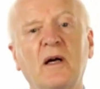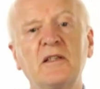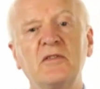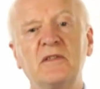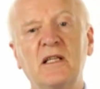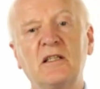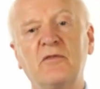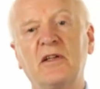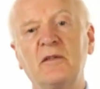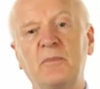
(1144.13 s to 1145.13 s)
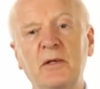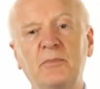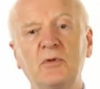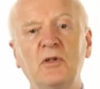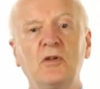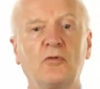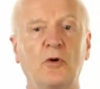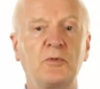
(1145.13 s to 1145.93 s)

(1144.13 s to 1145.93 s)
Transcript: required to identify the people,